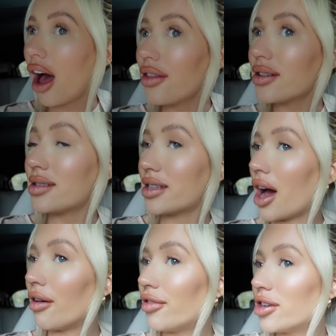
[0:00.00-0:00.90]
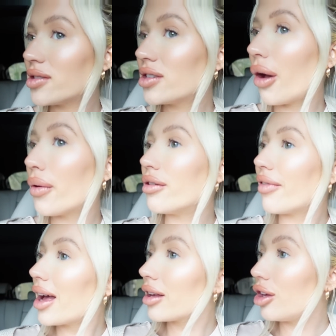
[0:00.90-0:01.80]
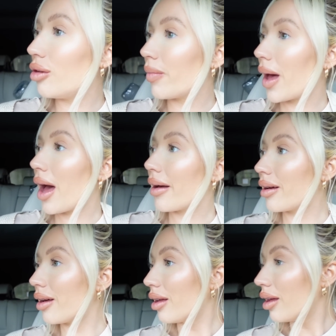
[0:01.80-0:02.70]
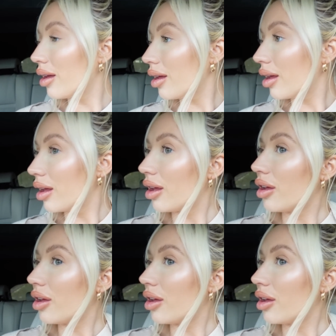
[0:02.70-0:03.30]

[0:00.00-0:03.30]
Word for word: other stuff that doesn't go in a vacuum bag. Yeah.